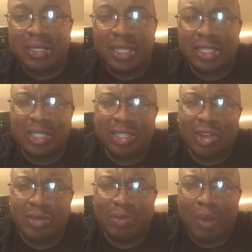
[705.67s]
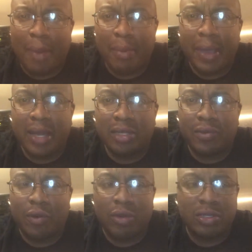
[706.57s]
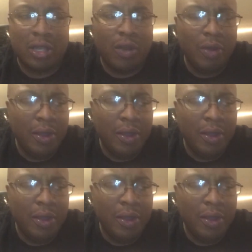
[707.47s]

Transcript: attention in terms of proper maintenance for it. So